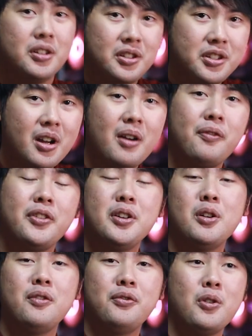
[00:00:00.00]
Good job,
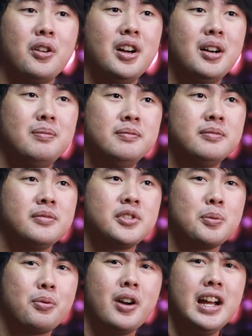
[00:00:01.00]
FiiO, for um,
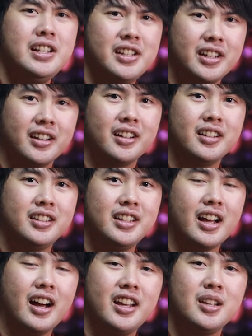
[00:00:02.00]
surprising
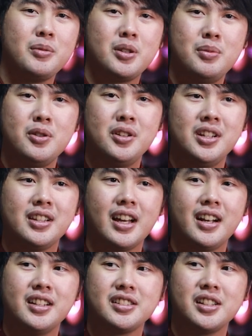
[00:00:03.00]
the IEM community
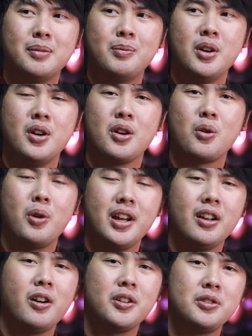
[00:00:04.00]
that is um,
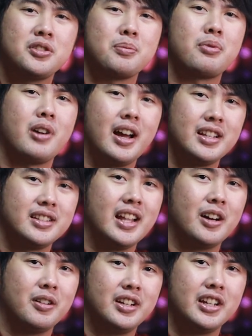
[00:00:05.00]
quite hard to surprise
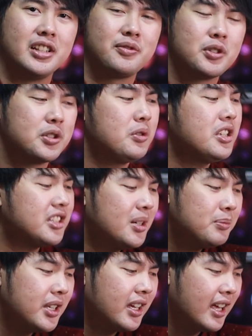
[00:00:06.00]
nowadays for doing
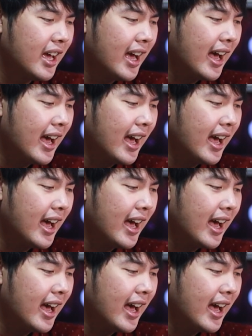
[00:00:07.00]
something